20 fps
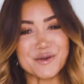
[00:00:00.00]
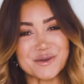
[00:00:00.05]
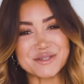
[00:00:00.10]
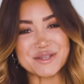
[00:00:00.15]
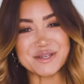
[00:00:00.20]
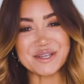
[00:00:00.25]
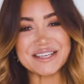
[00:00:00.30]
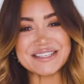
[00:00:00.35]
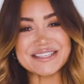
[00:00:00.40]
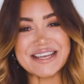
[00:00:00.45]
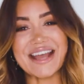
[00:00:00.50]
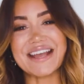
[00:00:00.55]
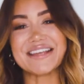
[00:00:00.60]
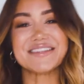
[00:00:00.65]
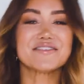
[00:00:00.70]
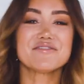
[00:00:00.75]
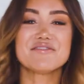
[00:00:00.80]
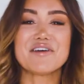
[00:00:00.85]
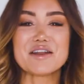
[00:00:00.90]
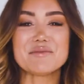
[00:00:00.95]
also
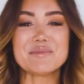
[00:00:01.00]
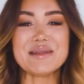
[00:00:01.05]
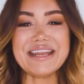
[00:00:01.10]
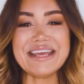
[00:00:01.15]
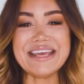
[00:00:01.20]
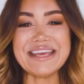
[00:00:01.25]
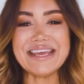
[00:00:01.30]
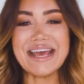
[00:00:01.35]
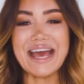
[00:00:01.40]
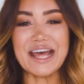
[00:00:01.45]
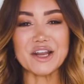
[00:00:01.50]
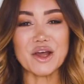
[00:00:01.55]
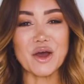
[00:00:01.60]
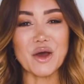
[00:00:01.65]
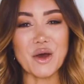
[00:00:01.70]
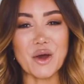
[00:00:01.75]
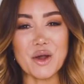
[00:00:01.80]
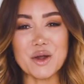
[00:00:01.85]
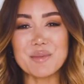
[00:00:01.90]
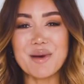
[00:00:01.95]
contains vitamin E and
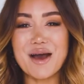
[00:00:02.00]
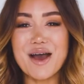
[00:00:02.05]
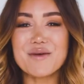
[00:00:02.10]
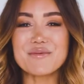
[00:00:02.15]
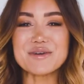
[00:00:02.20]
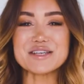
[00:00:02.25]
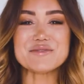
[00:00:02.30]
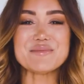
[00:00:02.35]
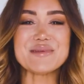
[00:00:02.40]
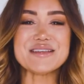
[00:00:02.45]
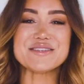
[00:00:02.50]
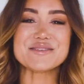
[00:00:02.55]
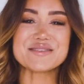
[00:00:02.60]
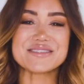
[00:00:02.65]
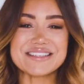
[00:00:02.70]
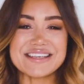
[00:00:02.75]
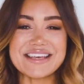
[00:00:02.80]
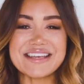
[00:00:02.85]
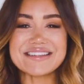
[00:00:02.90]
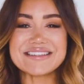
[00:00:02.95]
jojoba, which means your
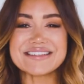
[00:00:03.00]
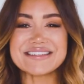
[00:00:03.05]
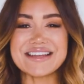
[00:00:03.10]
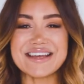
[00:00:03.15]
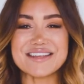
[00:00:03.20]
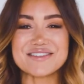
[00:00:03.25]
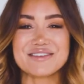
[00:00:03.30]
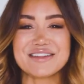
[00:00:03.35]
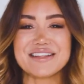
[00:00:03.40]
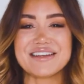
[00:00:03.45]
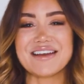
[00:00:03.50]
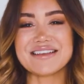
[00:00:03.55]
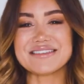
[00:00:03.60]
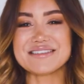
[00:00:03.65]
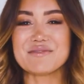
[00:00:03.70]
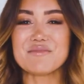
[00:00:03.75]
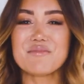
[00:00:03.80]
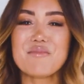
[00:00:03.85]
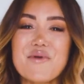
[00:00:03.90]
skin stays really nice and